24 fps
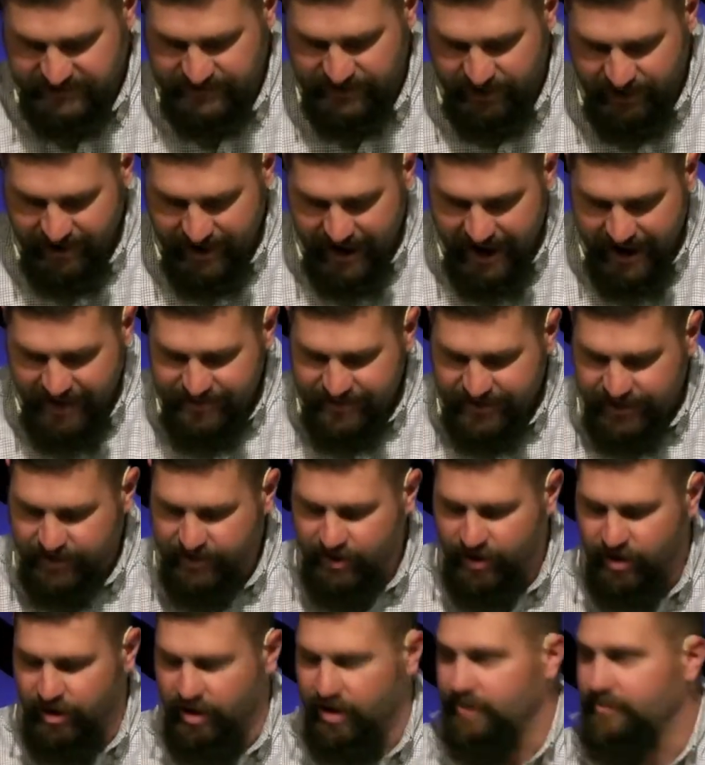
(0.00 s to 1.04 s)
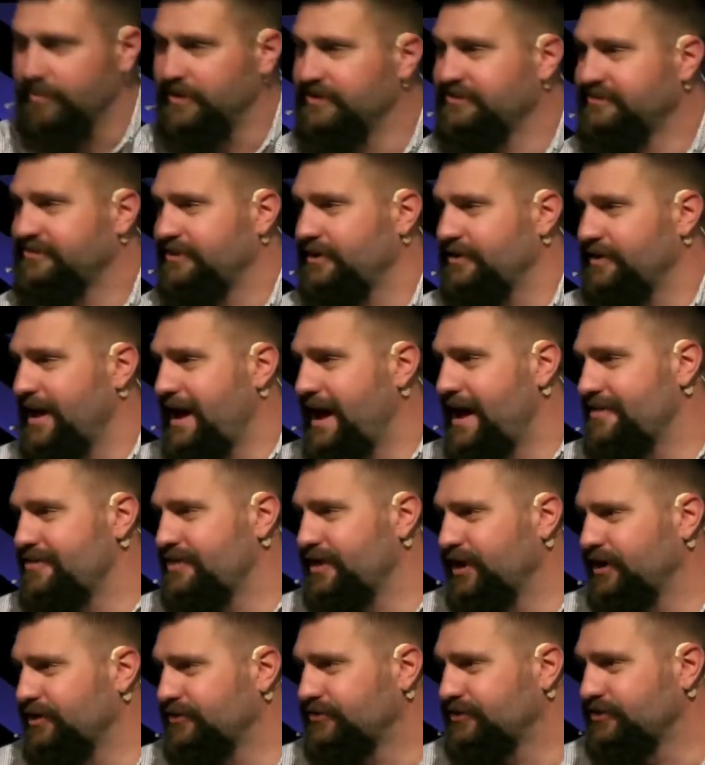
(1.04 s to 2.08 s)
They're not there to harm us, they're not
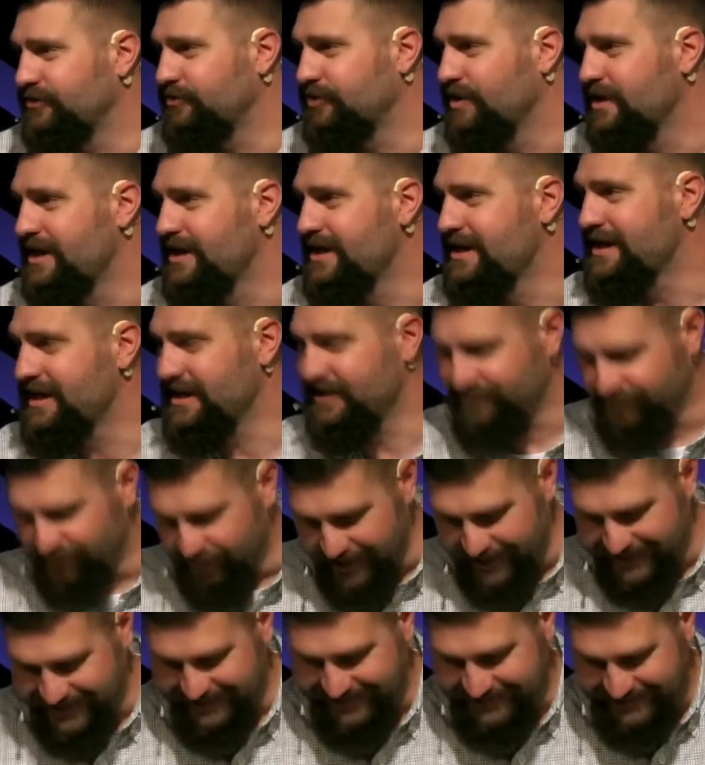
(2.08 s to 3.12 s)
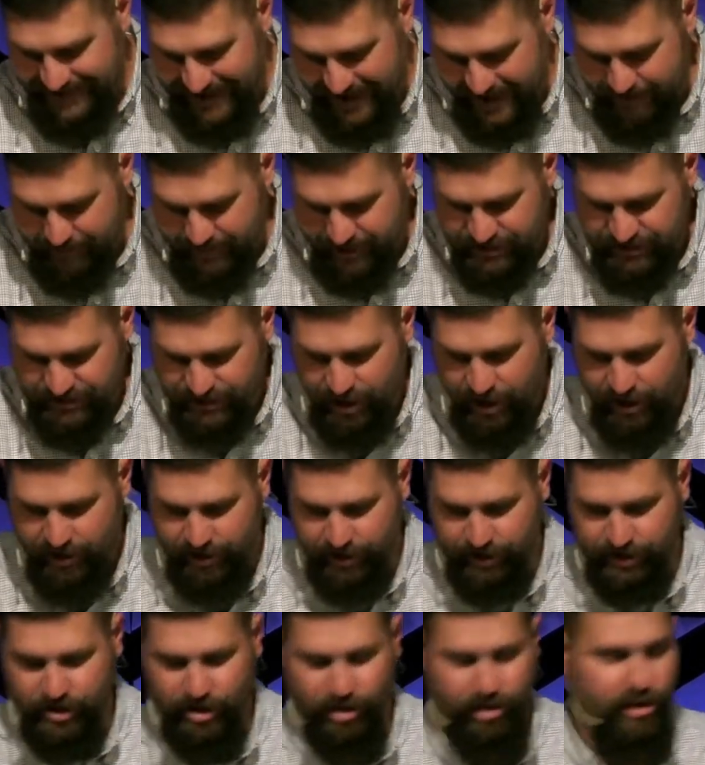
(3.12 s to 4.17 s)
there to inflict damage on
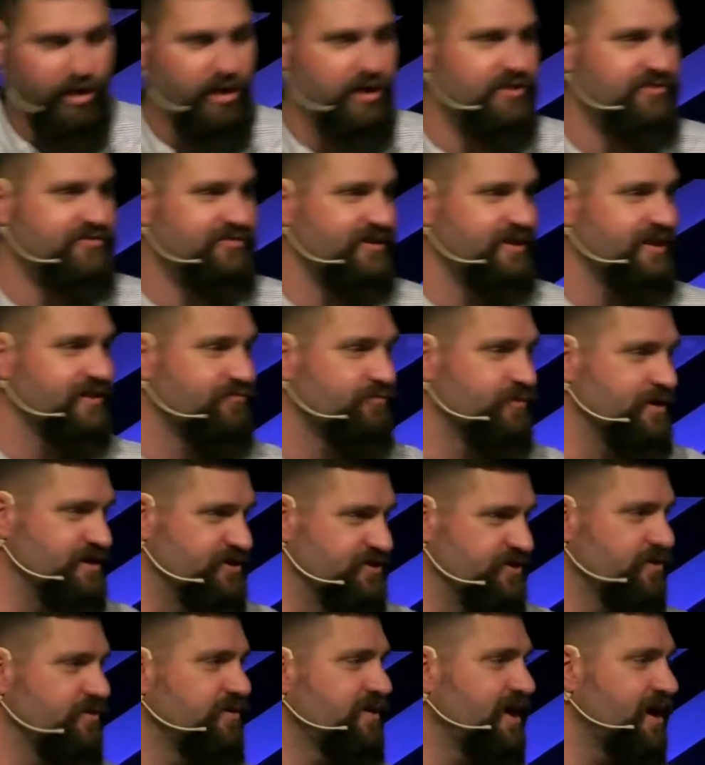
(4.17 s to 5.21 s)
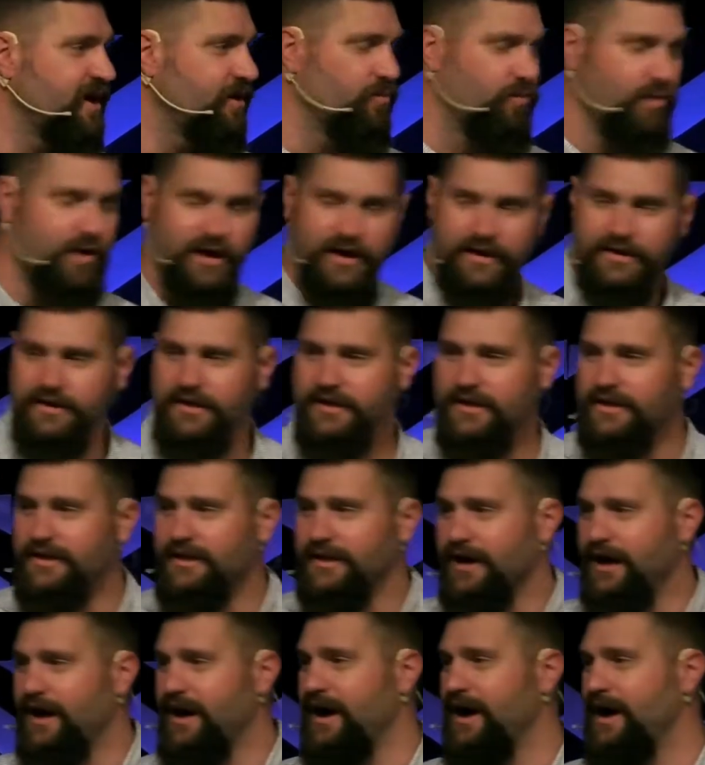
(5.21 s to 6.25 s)
our cars. And if we do hit one,
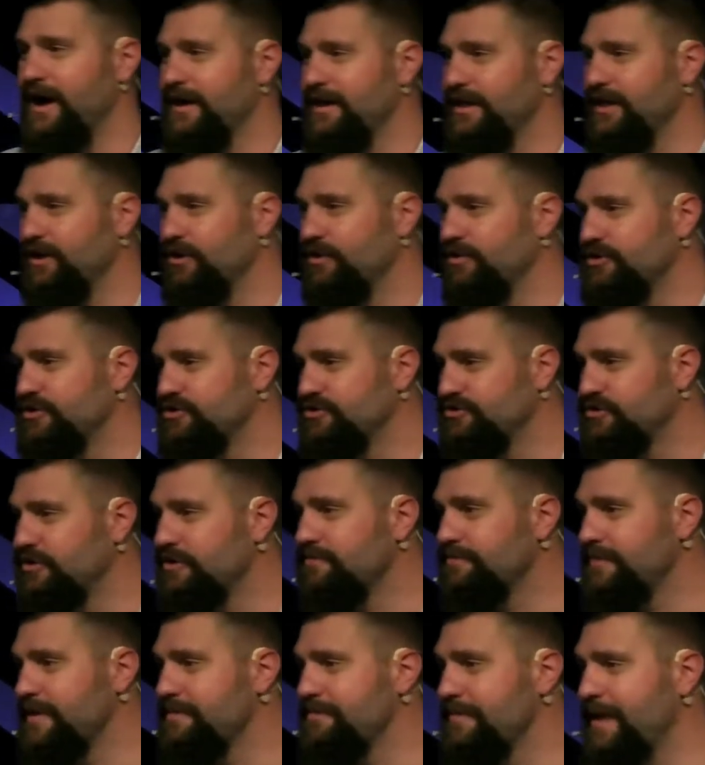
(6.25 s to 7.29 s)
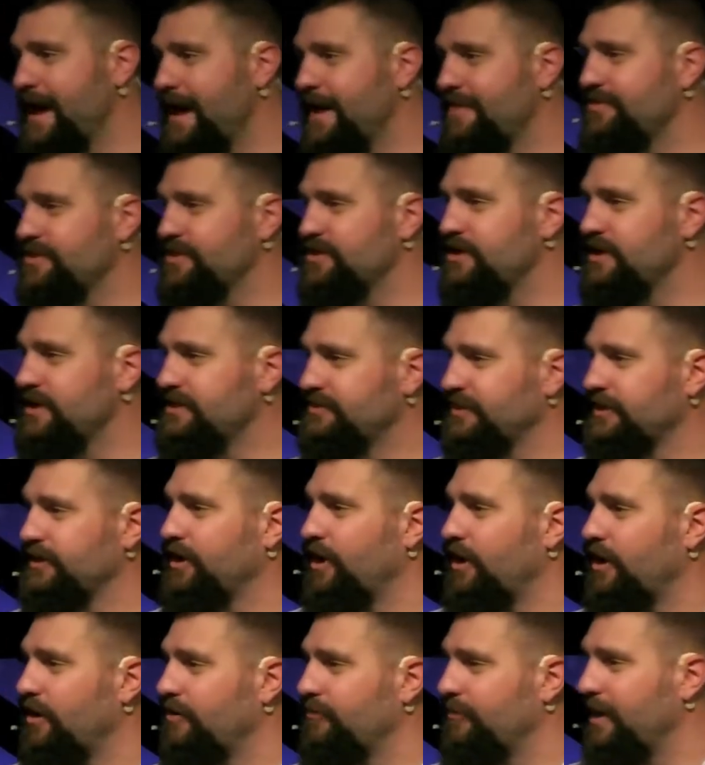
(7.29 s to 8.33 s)
uh, you know, you shouldn't be mad that you hit the
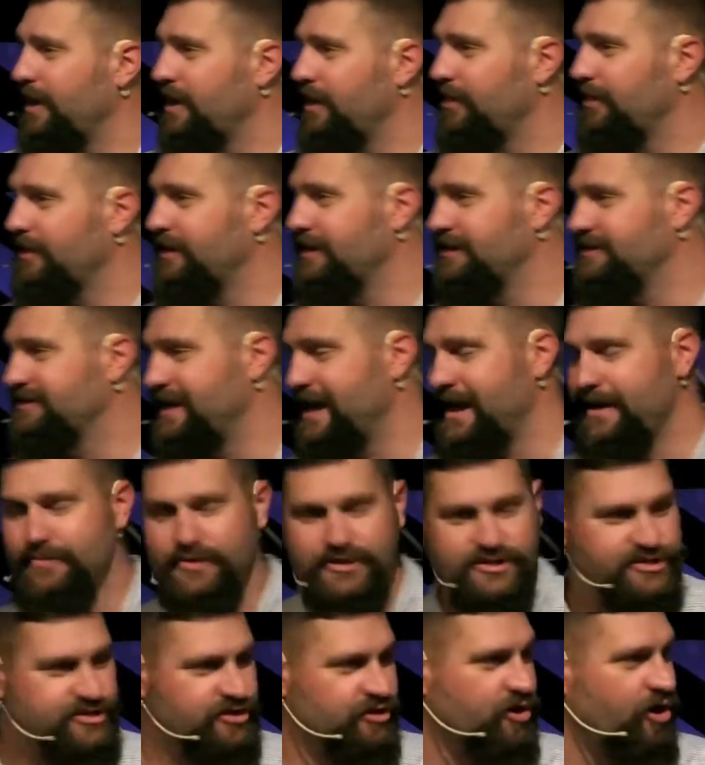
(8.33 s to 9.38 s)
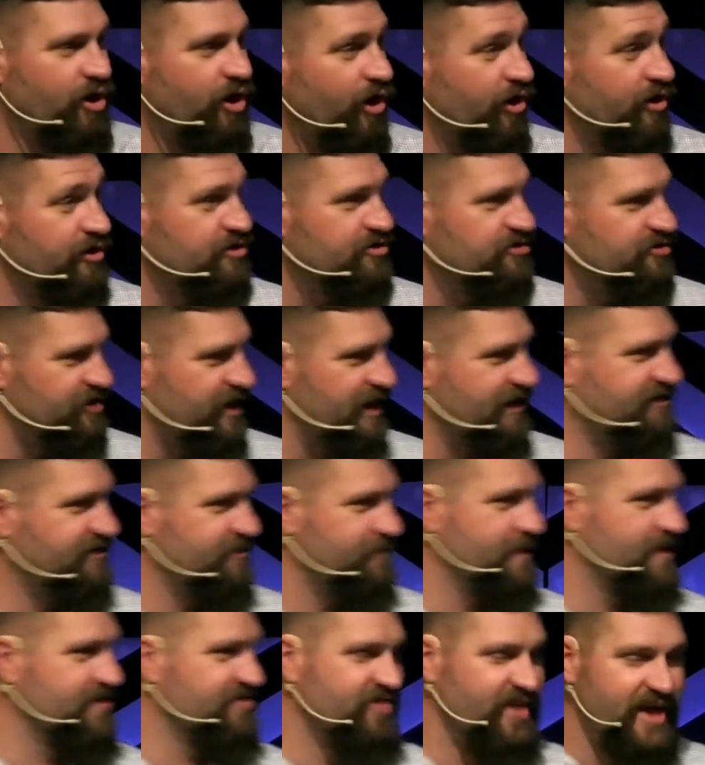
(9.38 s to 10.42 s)
guardrail and it damaged your car. You should
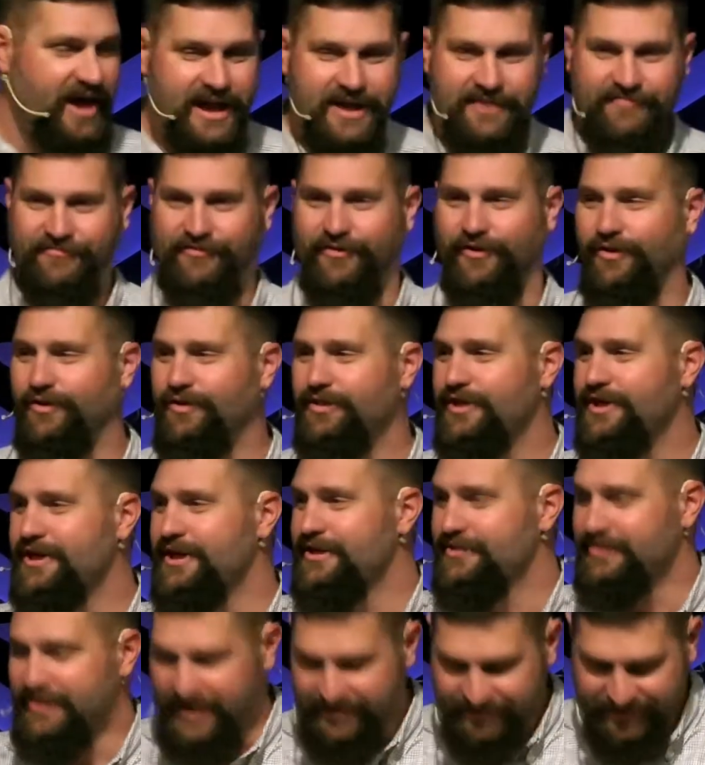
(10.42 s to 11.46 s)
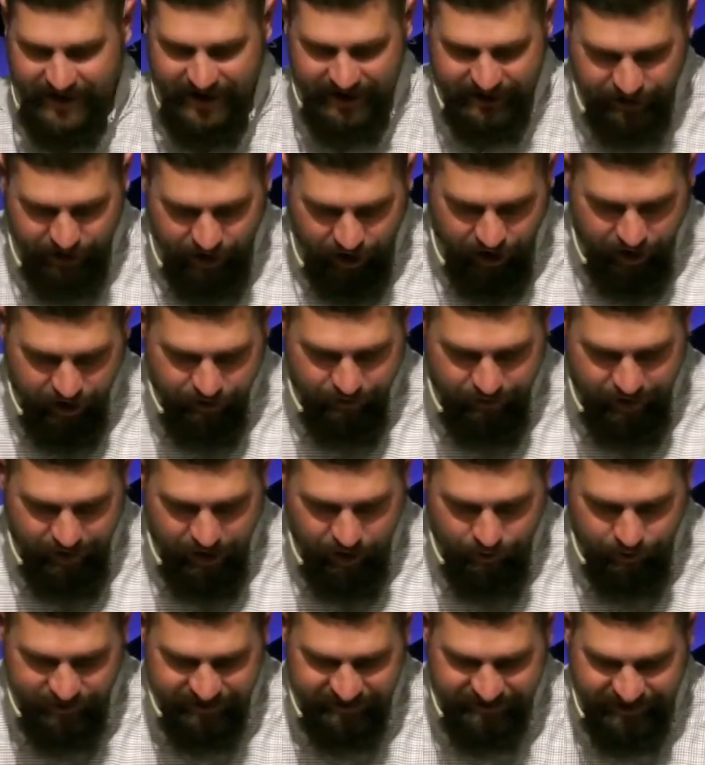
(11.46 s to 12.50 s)
actually be thankful that that
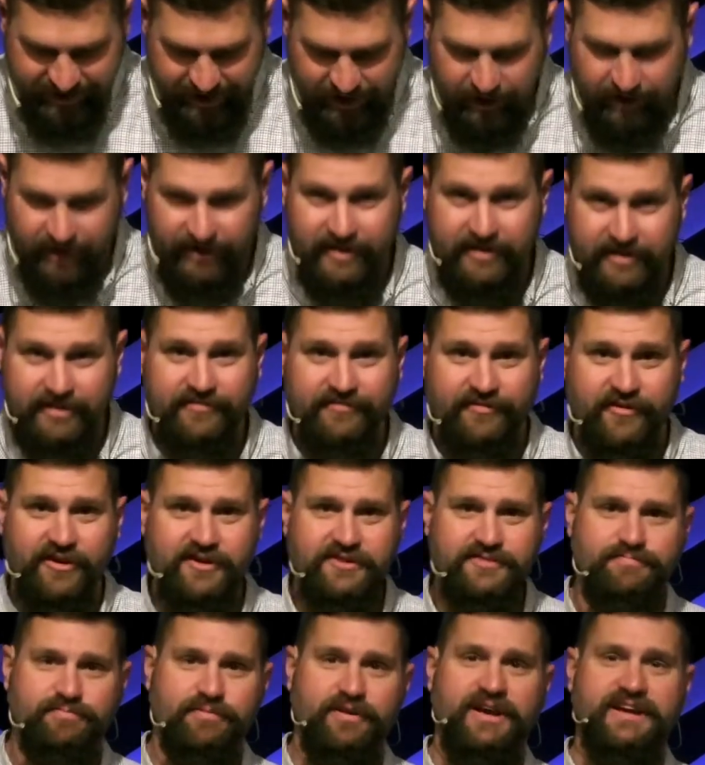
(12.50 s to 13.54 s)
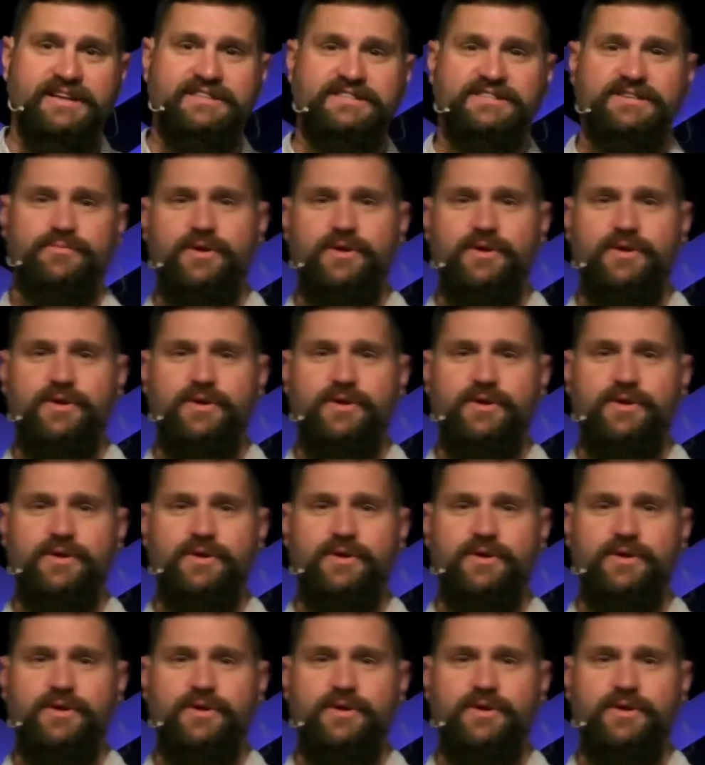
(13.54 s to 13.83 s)
guardrail was there in the first place.